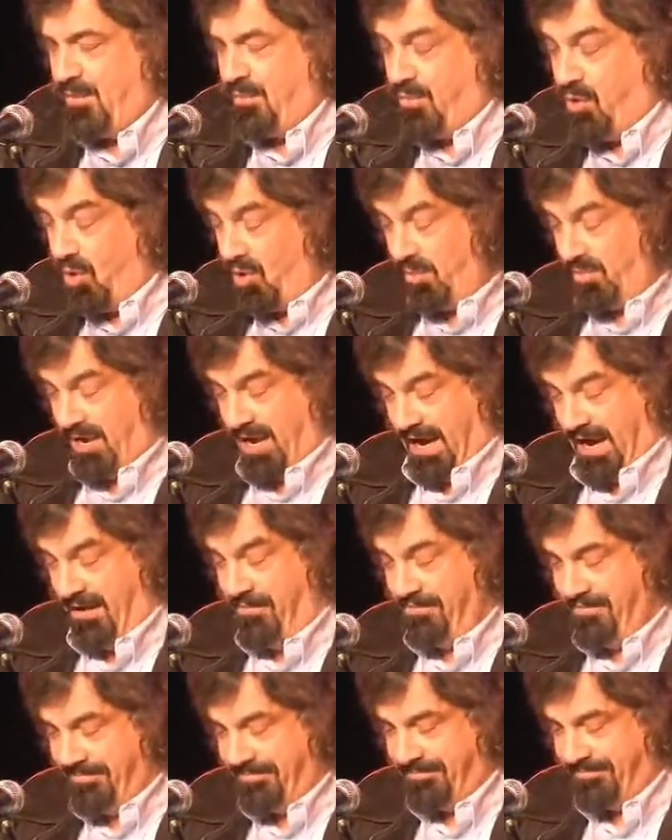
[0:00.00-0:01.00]
Paul
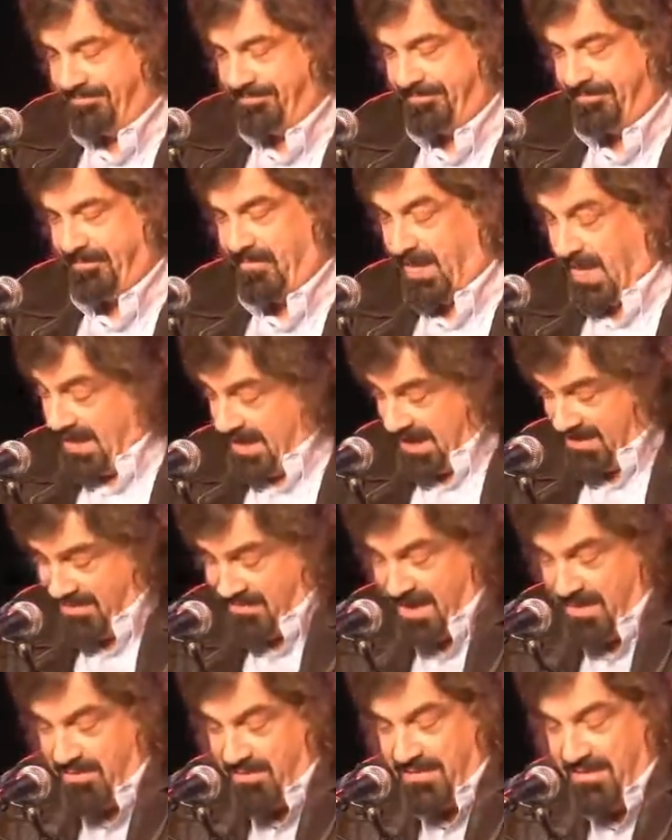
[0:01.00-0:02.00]
Broun, Another
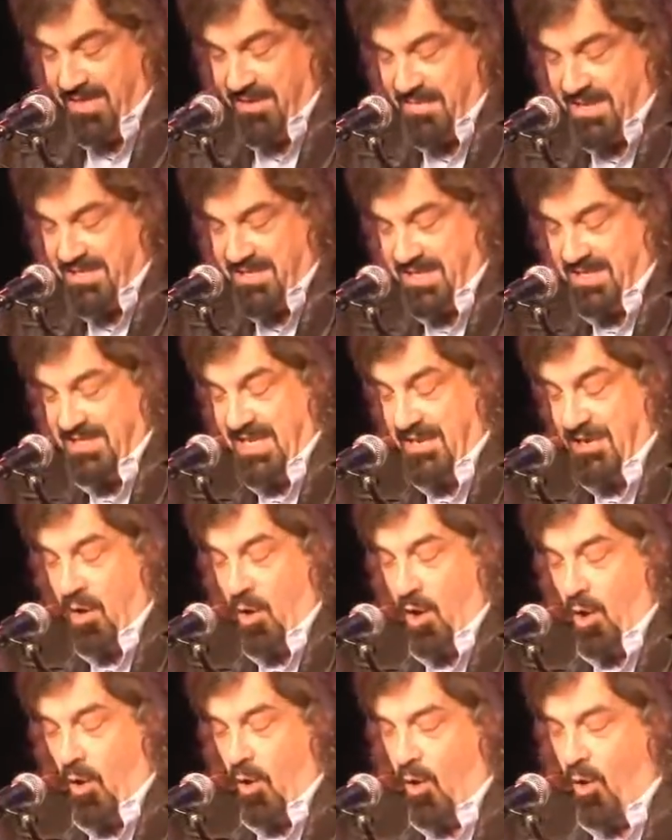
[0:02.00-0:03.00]
member of the committee said,
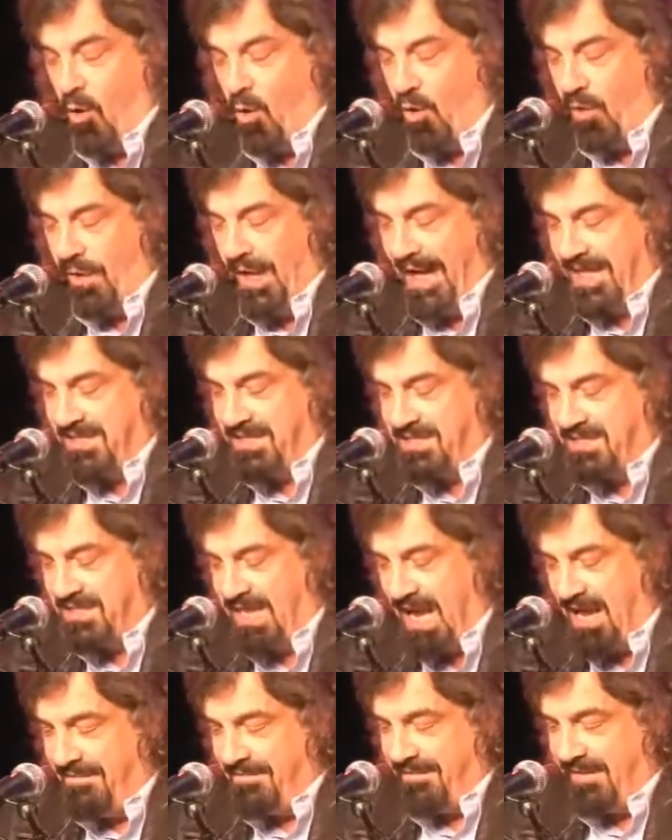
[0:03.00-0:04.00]
All that
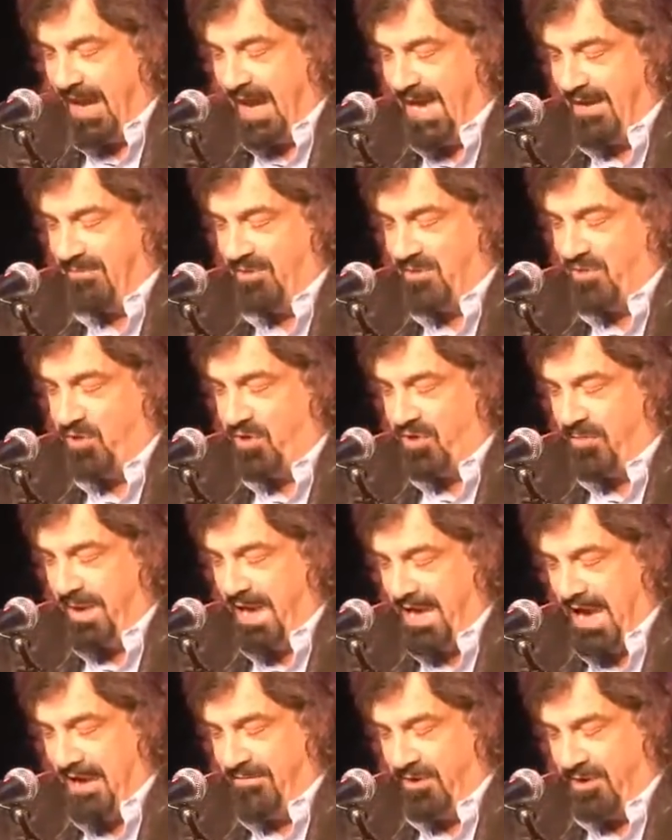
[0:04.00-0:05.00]
stuff I was taught
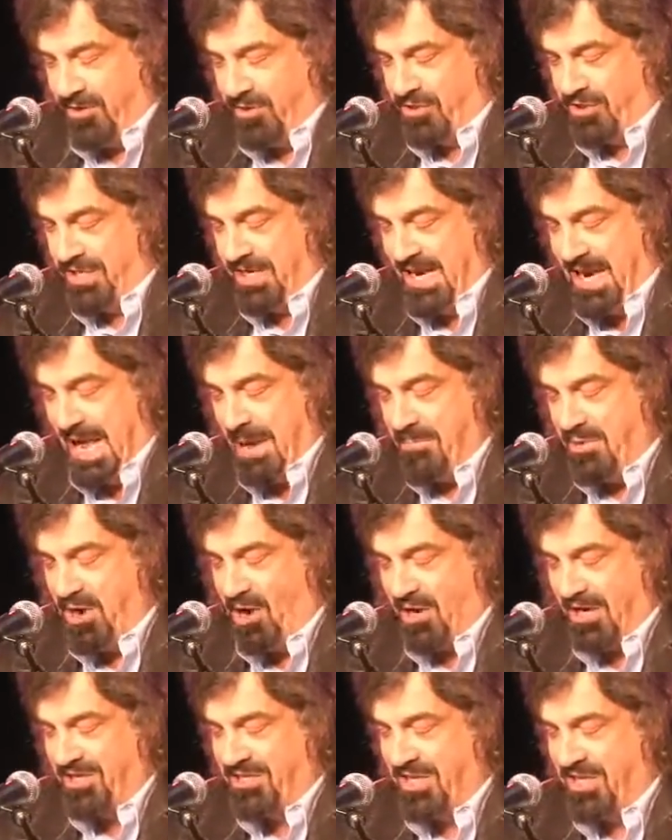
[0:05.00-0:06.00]
about evolution and
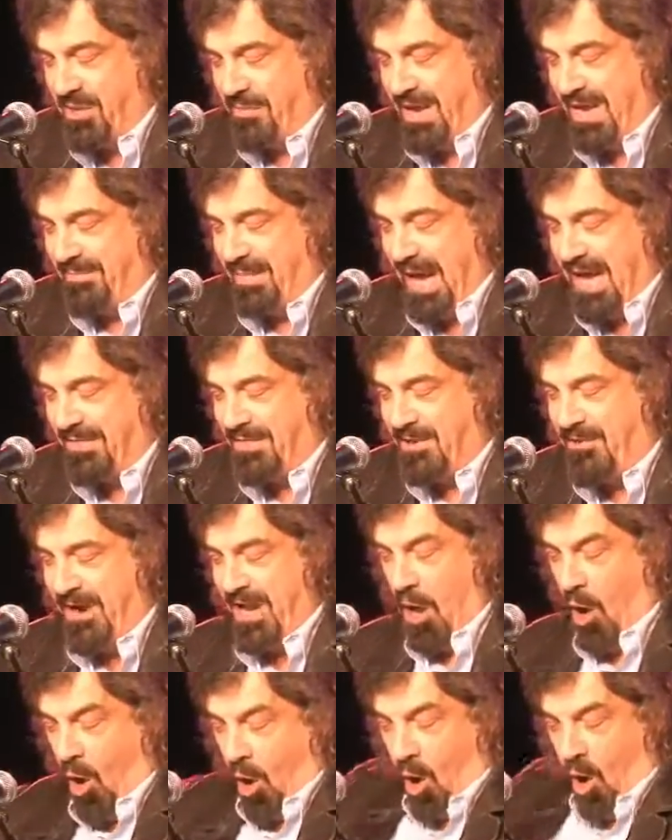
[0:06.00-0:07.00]
embryology and the Big Bang
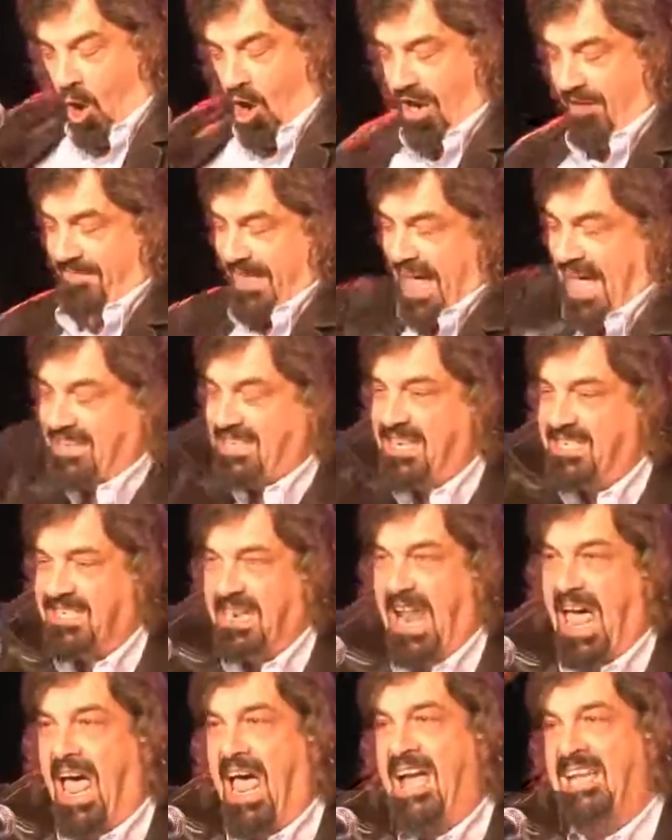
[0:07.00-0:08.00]
Theory, all of that is
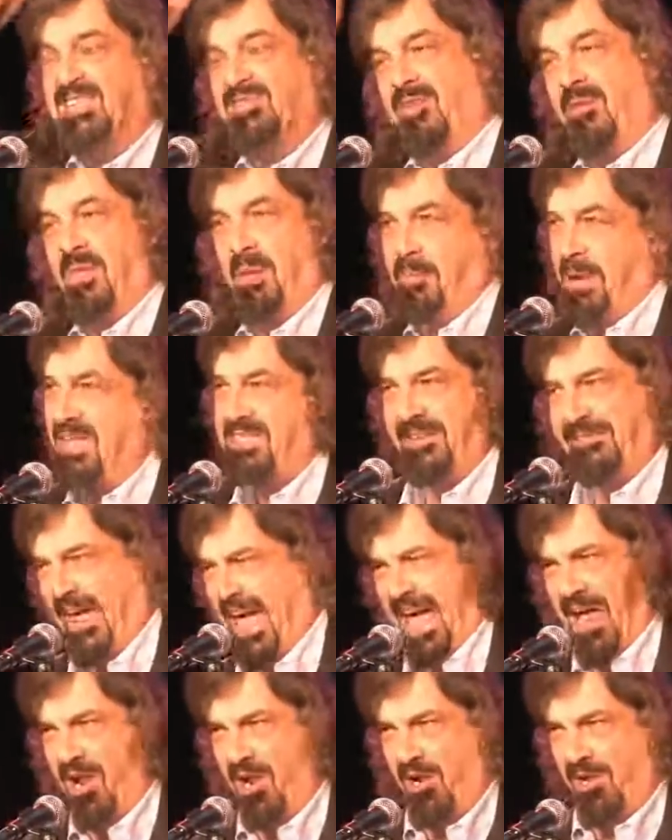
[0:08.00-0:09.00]
lies from the pit of
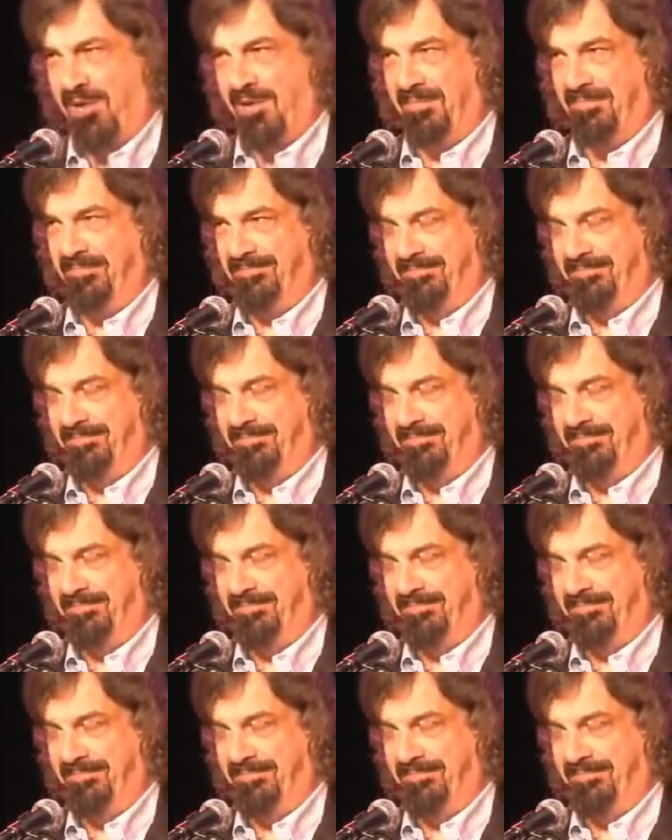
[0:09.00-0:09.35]
hell.